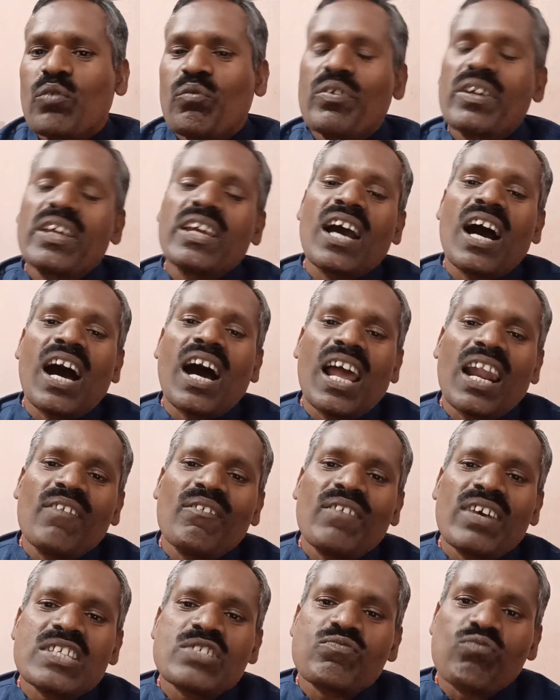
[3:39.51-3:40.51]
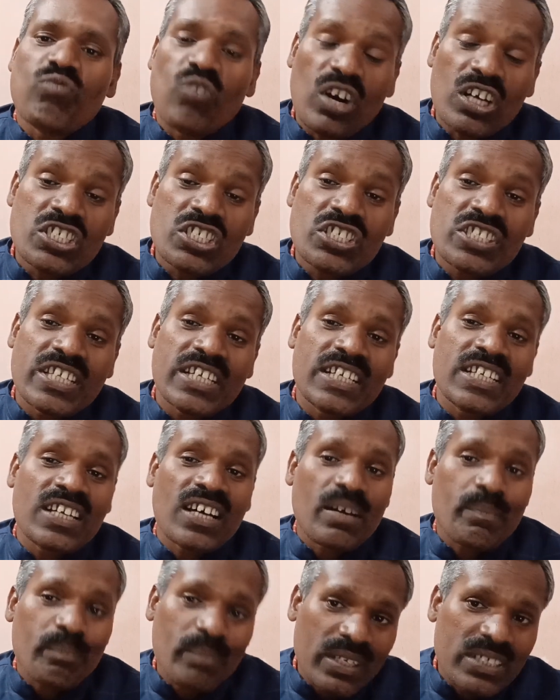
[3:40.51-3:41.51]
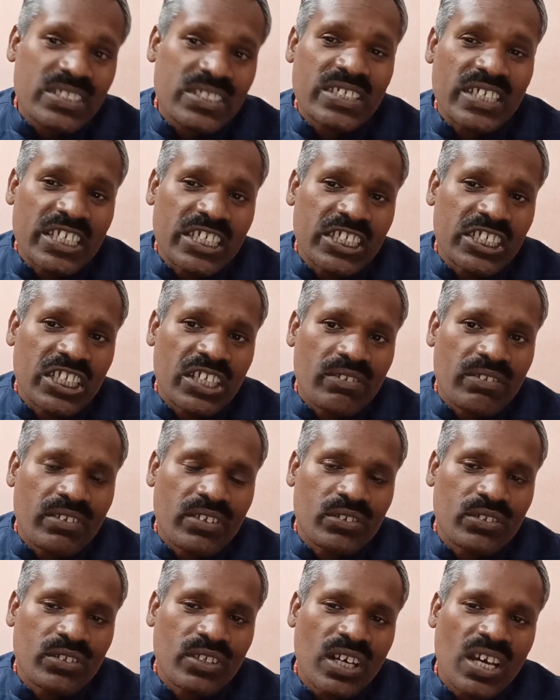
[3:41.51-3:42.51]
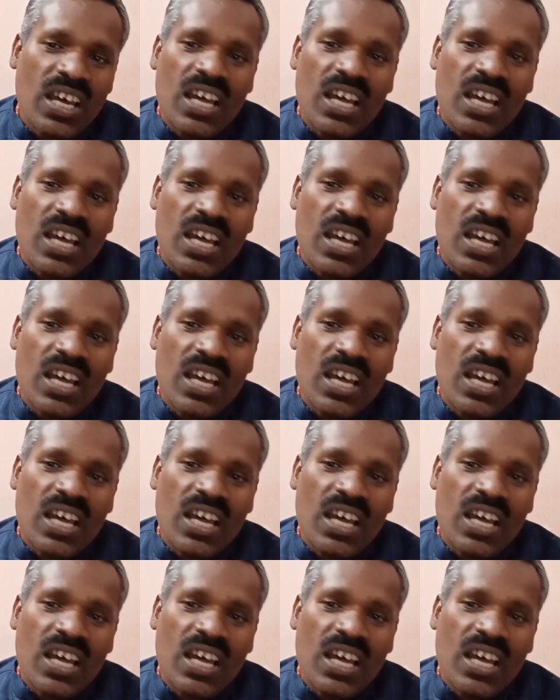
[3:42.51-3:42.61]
We always watch the toppers interview.